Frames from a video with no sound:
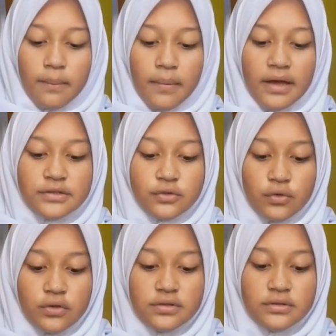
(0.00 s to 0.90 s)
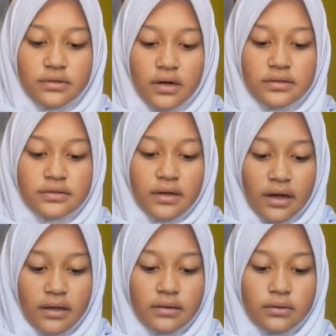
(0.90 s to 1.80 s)
My school starts
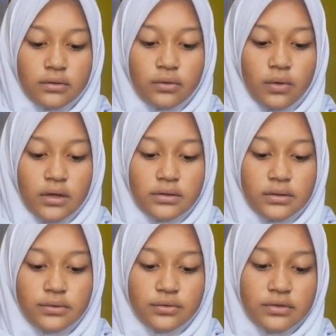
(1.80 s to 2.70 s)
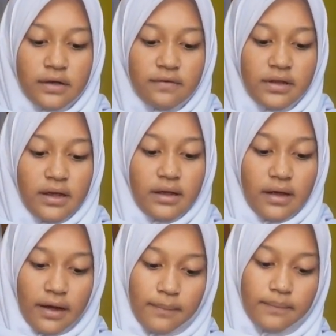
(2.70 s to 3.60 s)
at 6:45
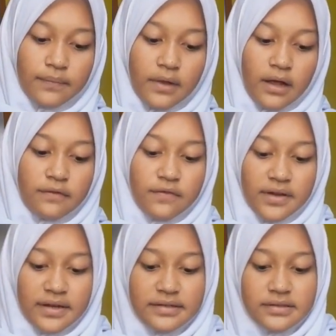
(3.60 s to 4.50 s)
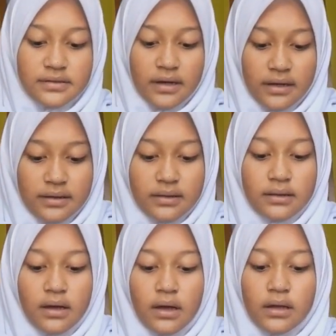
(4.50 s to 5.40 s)
a.m. and finish at
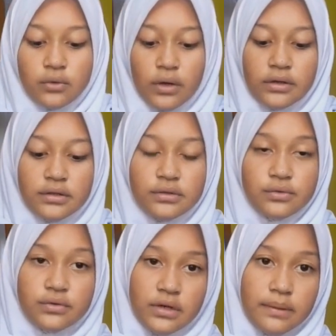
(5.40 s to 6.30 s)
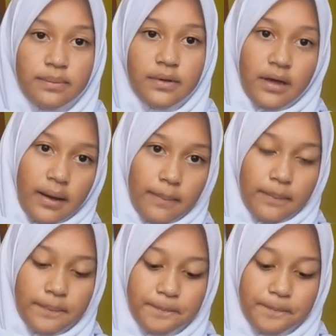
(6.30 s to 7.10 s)
2:30 p.m.